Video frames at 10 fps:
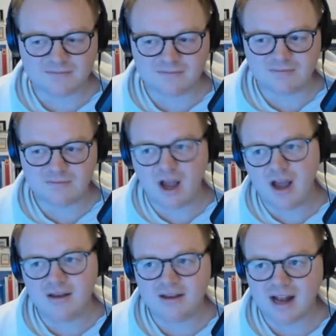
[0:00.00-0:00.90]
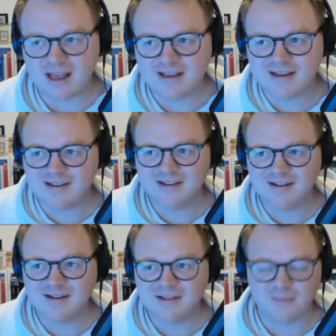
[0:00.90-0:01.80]
Nah, like
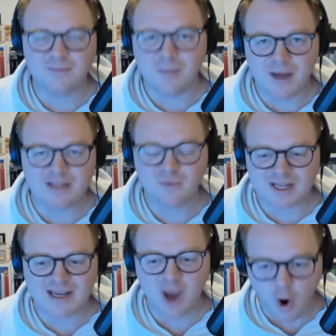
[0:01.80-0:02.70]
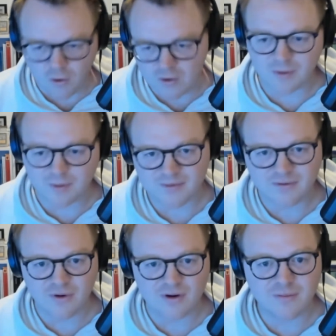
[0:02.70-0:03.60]
the matchup was like horrible
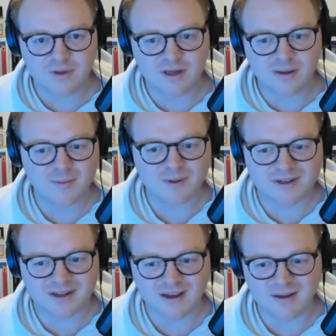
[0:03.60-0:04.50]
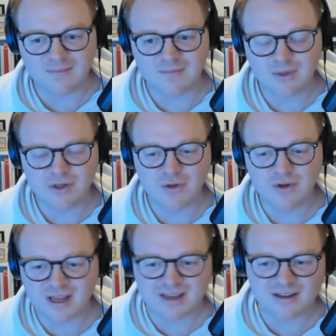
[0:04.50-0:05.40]
before, but you
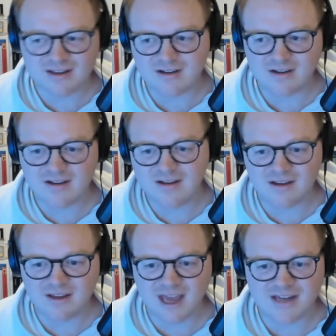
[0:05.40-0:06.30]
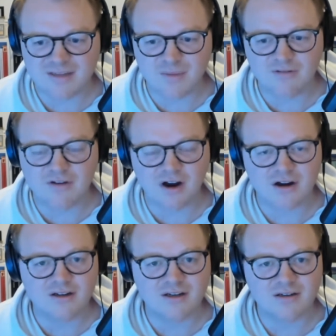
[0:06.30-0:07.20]
could like catch them off
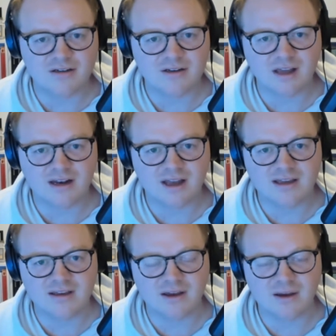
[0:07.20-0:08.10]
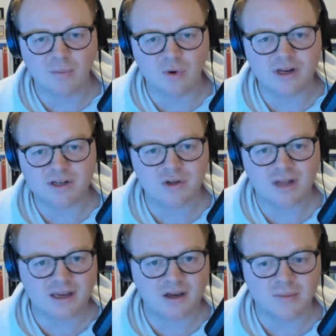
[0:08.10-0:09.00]
guard and like board into
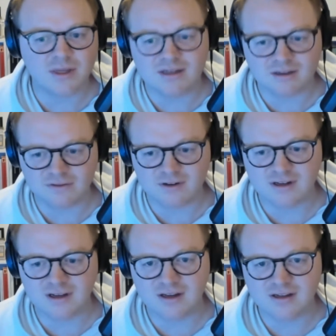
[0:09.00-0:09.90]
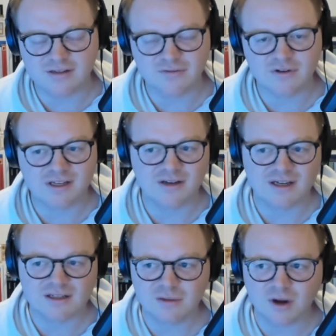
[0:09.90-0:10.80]
like a complete different deck. So I
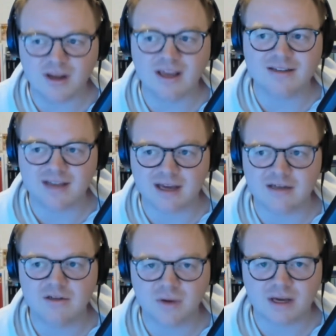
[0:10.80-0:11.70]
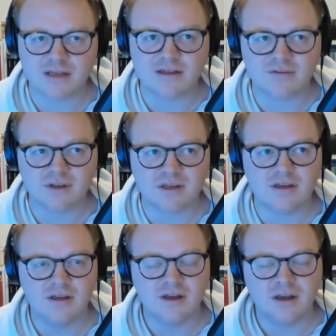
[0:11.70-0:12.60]
actually won against that twice, I think,
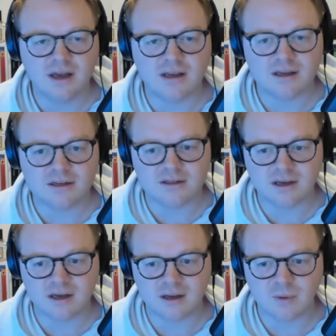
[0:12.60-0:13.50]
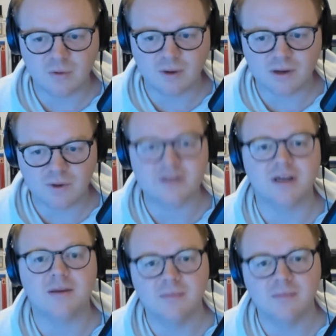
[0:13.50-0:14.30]
and against Mono White one time.